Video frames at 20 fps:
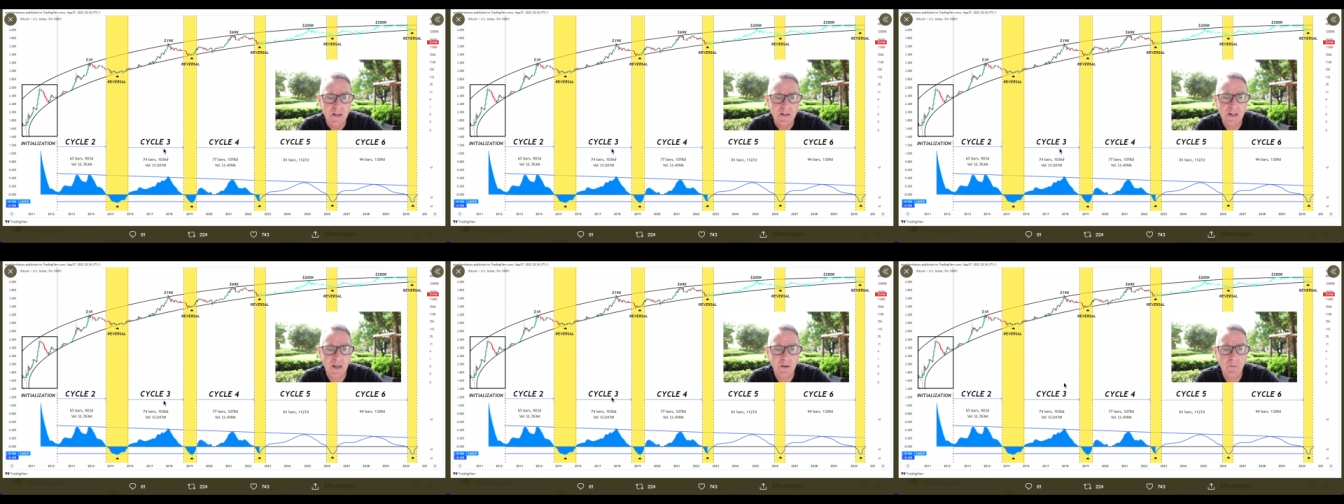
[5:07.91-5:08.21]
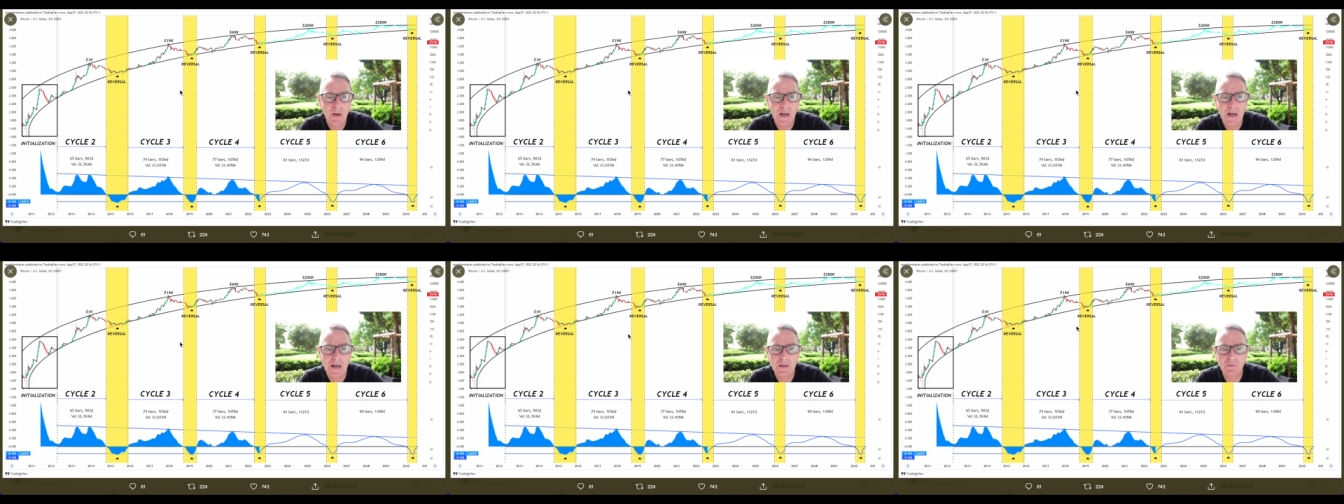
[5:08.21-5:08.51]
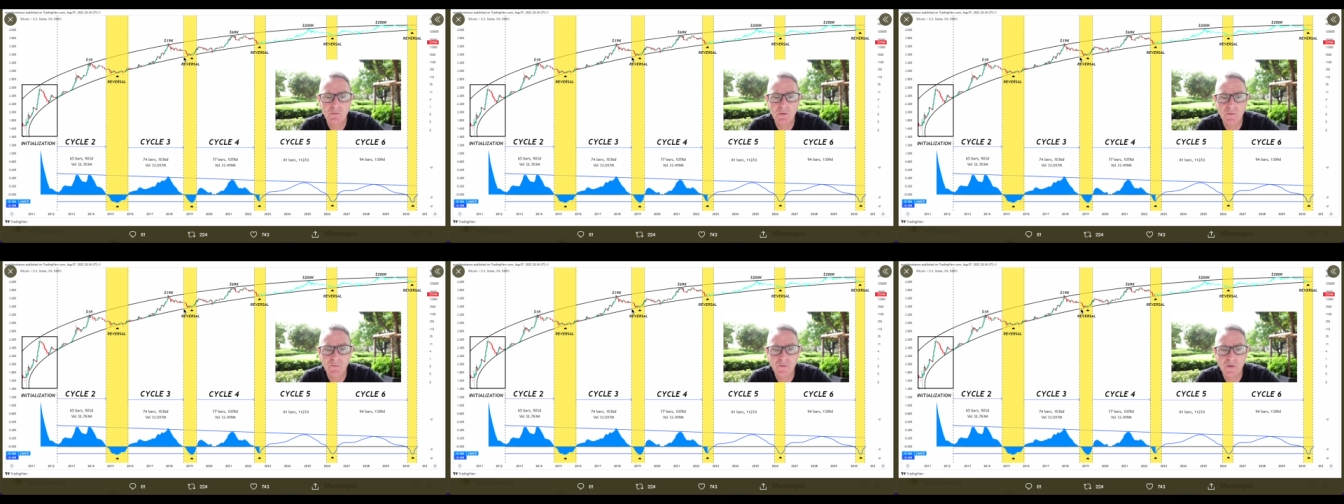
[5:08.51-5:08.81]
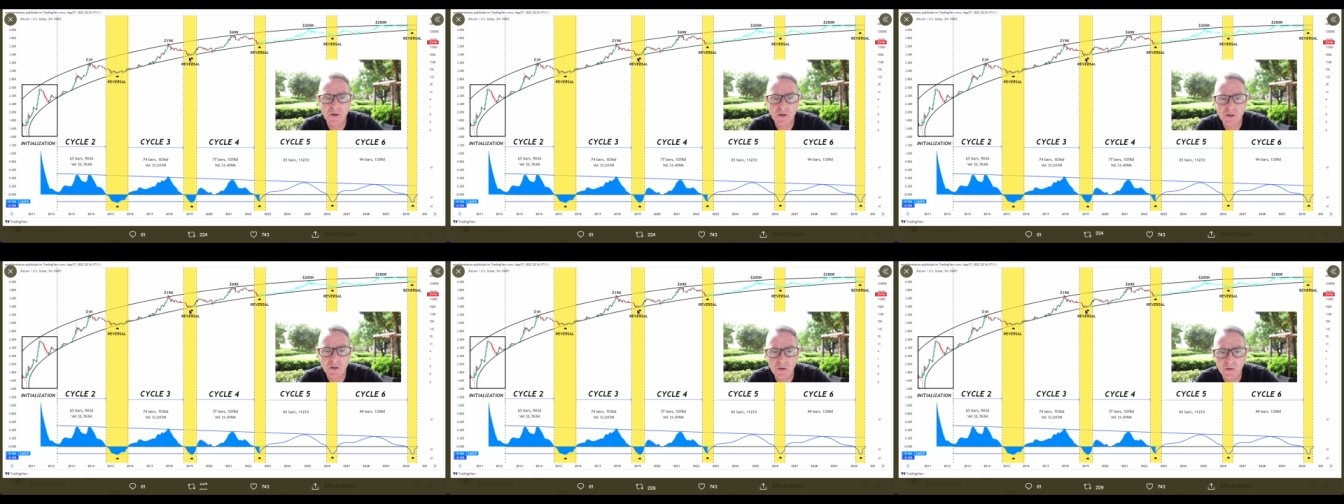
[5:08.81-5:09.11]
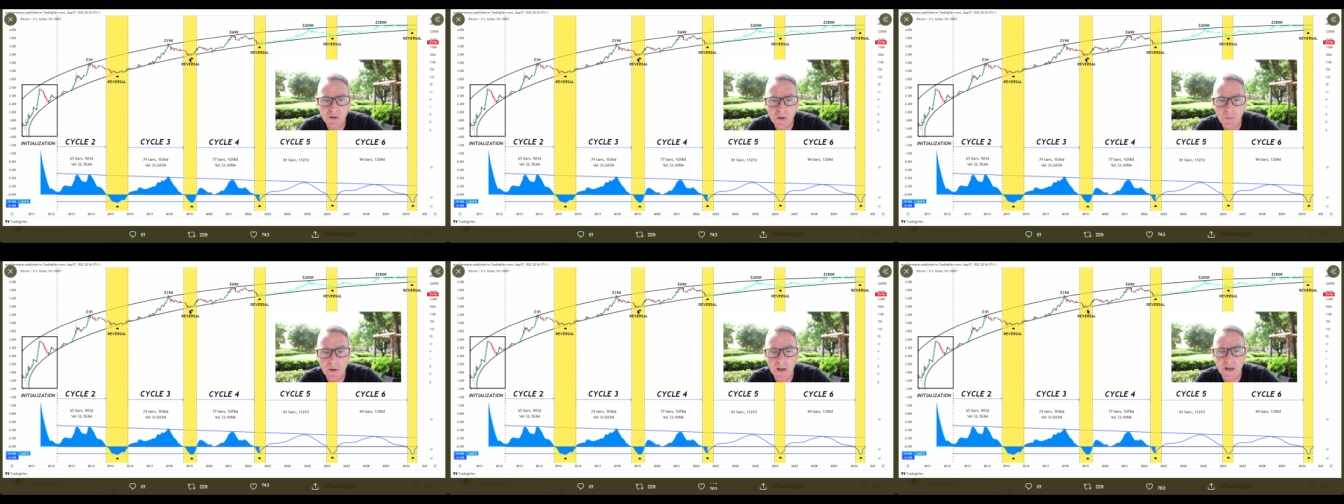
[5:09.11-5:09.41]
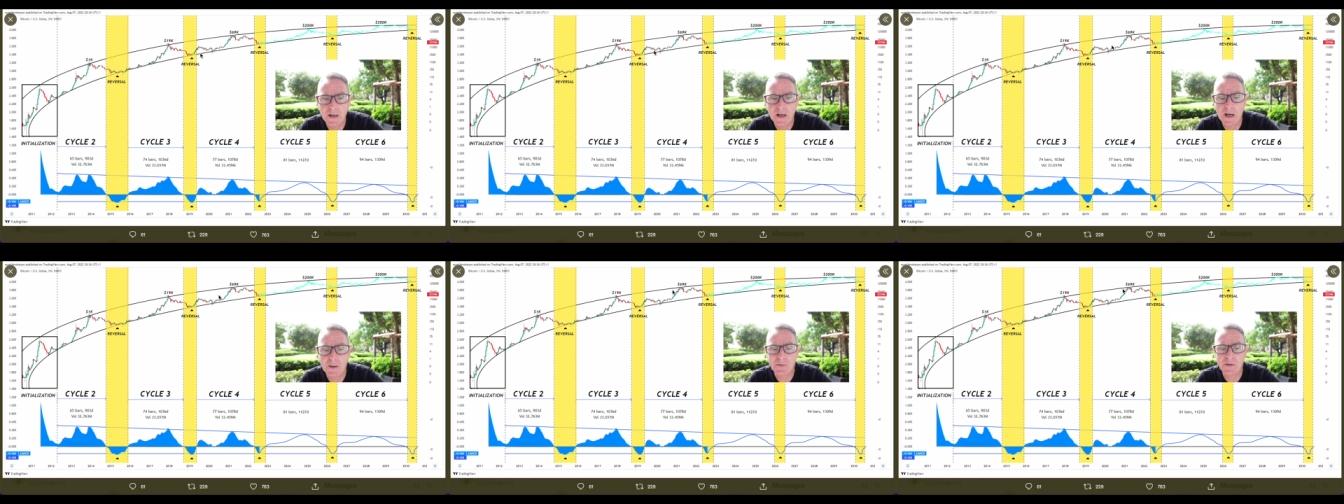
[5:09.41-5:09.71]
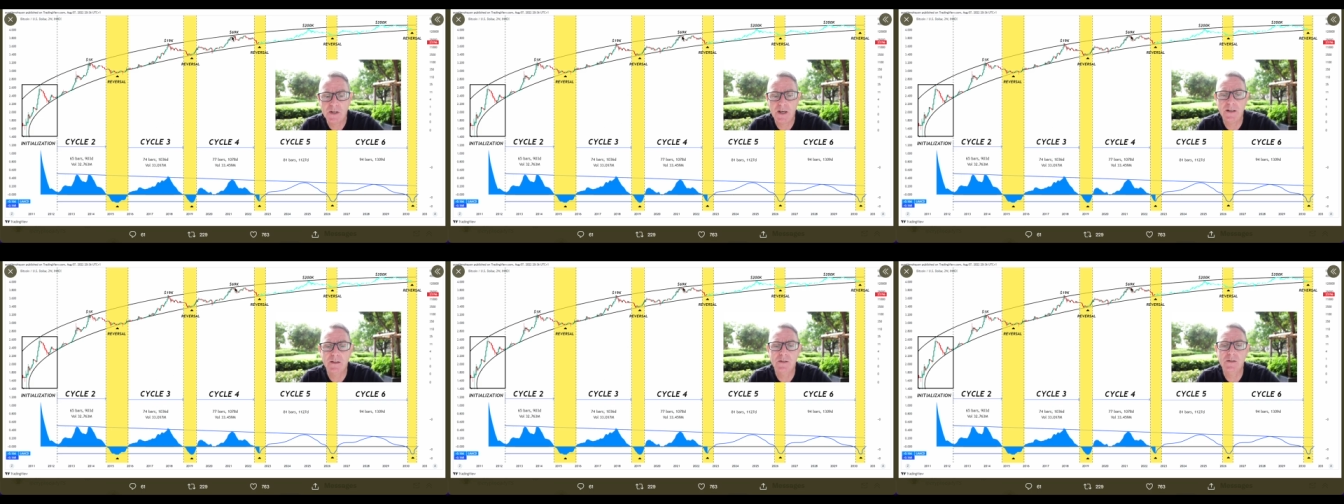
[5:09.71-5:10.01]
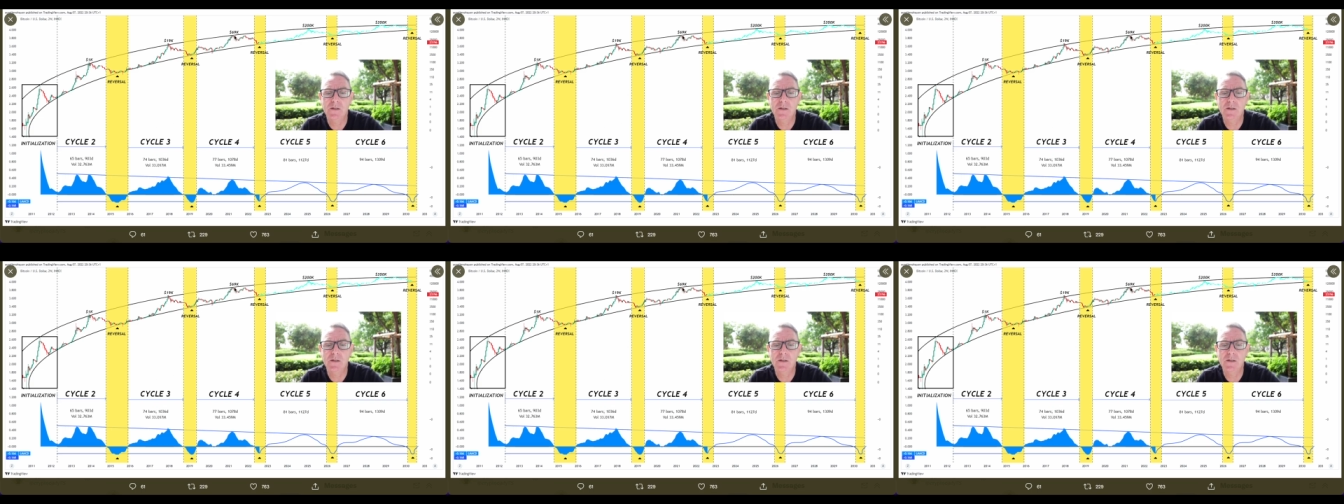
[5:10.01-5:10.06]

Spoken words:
Then we had a reversal, then we had an upside